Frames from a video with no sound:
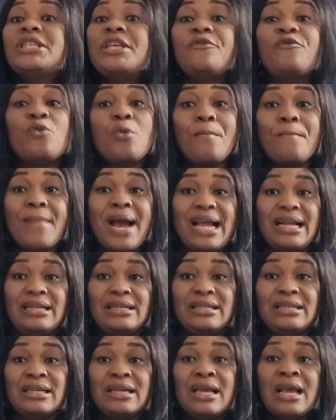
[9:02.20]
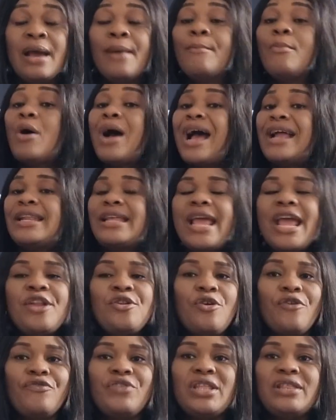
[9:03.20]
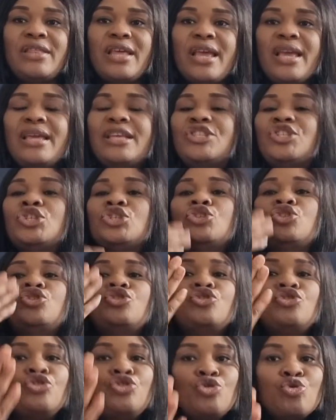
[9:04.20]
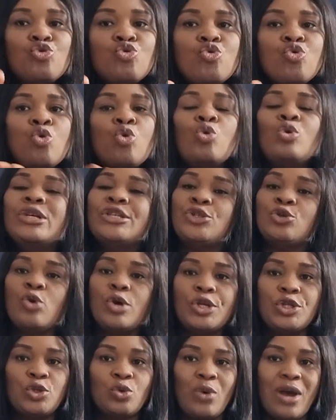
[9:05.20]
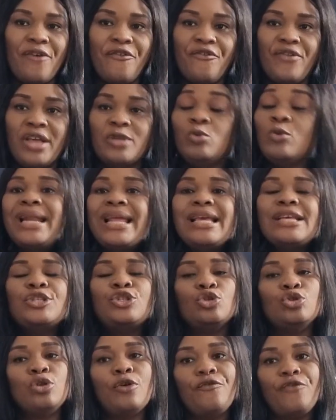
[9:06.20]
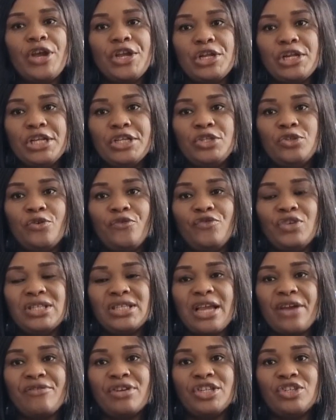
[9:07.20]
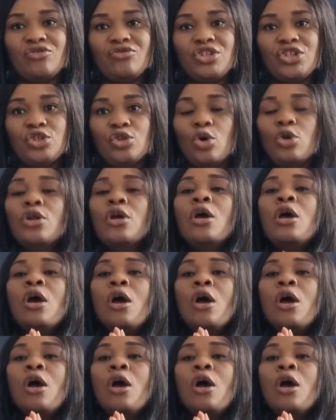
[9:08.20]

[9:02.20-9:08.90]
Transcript: even mind. But at the end of the day, it is you who is going to affect. Please do not violate your visa restriction.